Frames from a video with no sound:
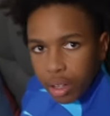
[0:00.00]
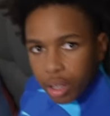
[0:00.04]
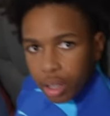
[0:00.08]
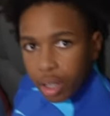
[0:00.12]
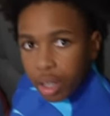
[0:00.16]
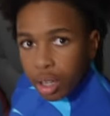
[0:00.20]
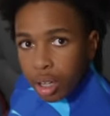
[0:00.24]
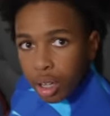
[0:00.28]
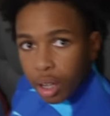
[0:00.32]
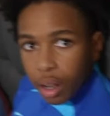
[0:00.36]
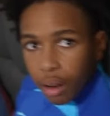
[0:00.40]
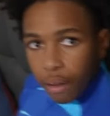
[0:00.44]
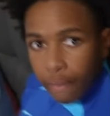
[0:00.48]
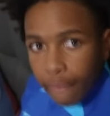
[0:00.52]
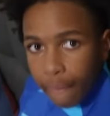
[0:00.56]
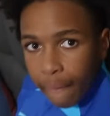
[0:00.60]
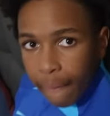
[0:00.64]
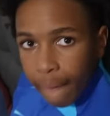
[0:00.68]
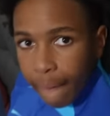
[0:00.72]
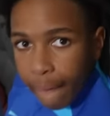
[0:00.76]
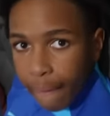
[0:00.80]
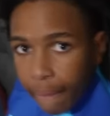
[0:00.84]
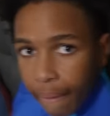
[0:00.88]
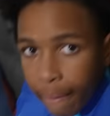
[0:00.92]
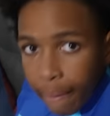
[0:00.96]
Five, but the
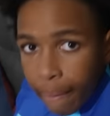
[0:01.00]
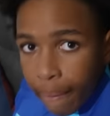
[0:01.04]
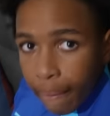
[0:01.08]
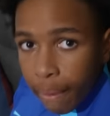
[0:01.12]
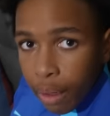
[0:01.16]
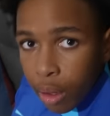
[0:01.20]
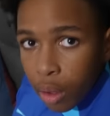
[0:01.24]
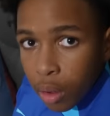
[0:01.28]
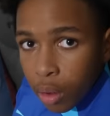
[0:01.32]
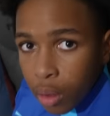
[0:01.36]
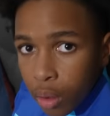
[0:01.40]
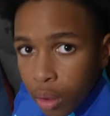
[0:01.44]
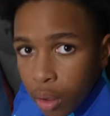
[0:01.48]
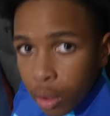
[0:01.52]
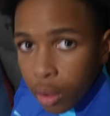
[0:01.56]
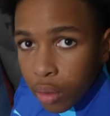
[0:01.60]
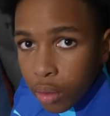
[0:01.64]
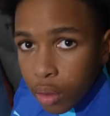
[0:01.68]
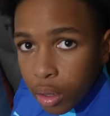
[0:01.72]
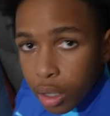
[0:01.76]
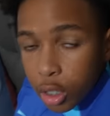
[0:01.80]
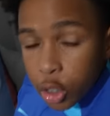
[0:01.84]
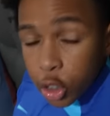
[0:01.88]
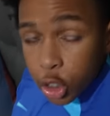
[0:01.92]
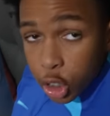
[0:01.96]
cinema don't close at
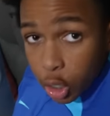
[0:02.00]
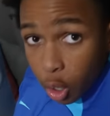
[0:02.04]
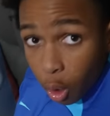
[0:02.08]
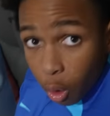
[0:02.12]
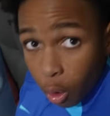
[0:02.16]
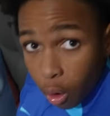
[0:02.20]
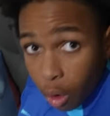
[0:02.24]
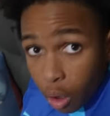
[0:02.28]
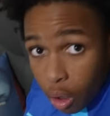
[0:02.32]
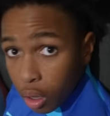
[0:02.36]
five. You sure?